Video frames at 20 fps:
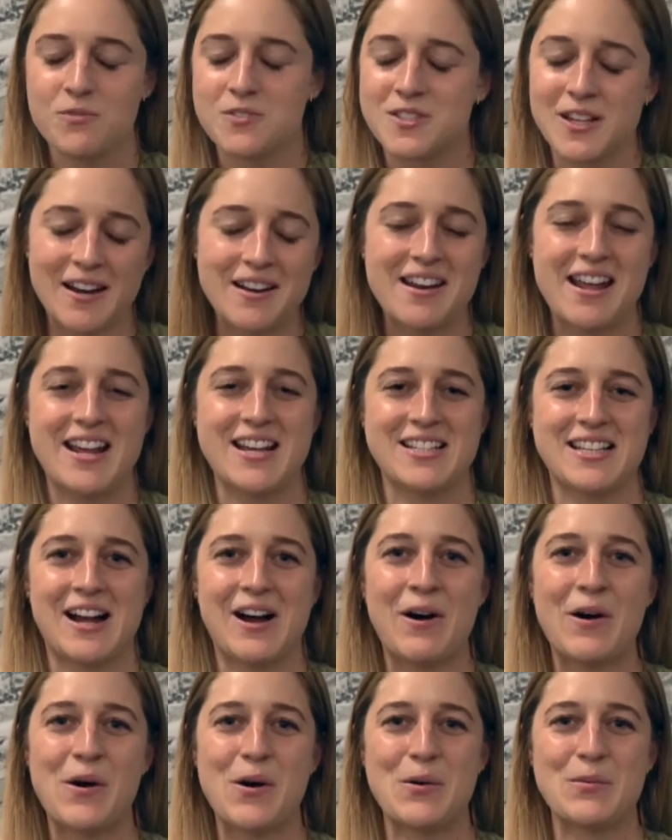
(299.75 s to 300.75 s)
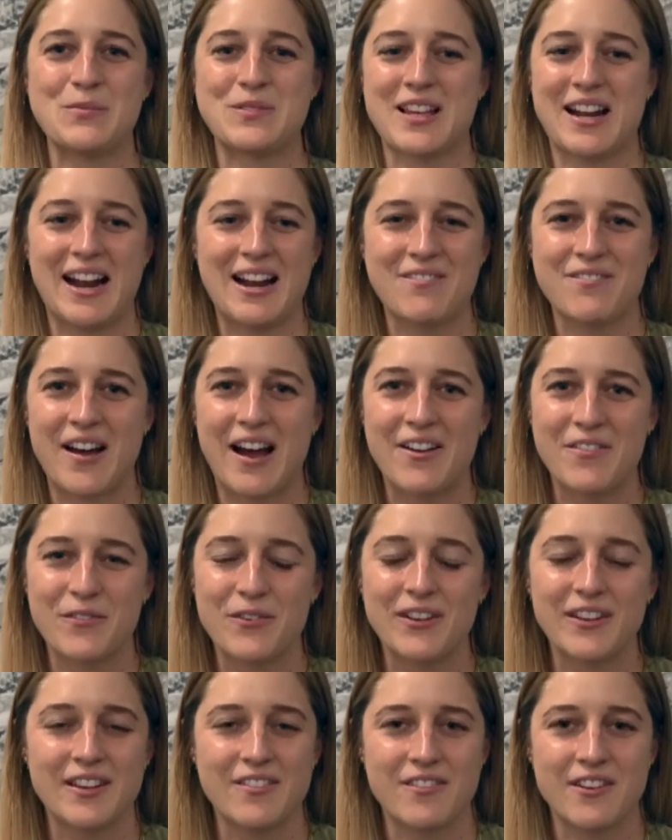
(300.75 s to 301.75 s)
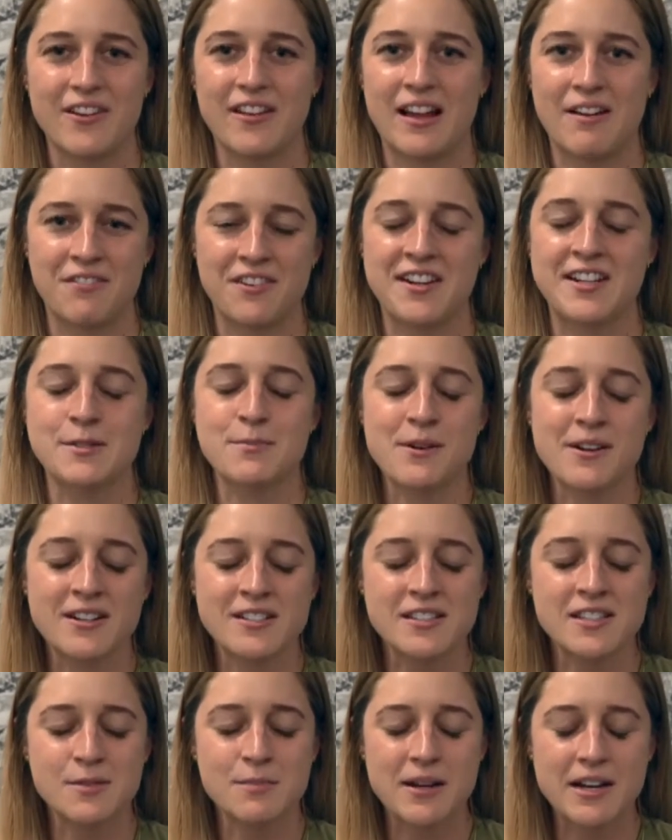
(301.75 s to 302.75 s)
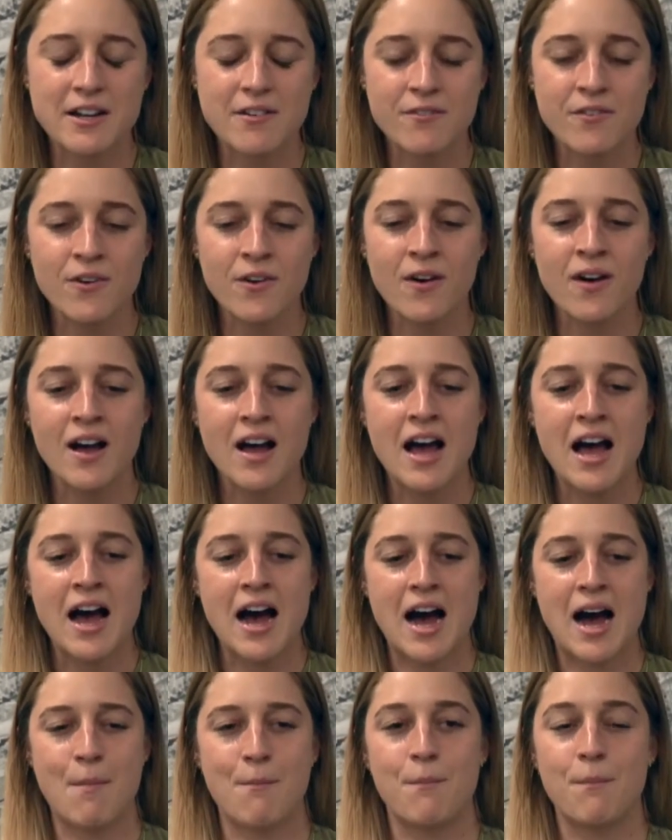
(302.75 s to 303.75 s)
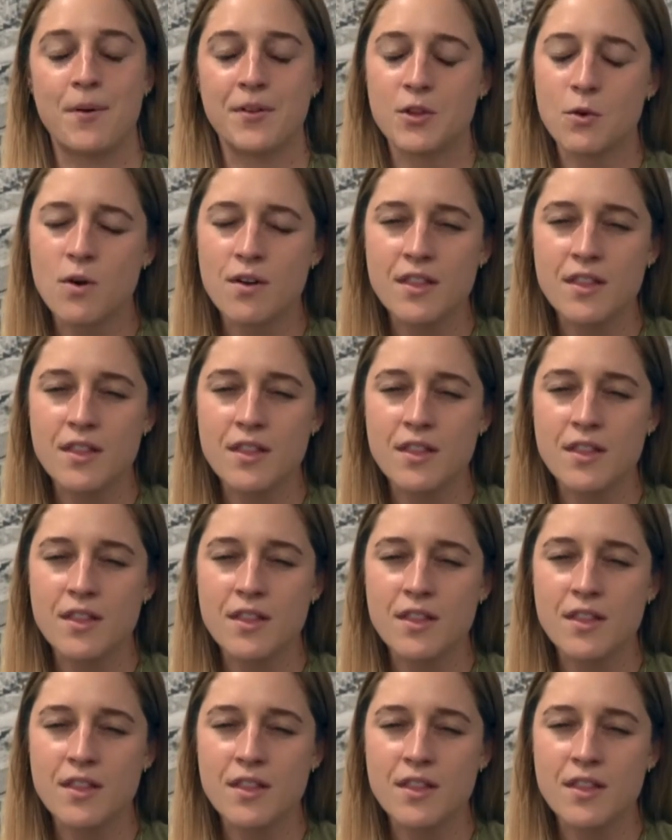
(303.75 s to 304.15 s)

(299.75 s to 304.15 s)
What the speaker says: Sundays at homes that I really feel every experience is meaningful. But the one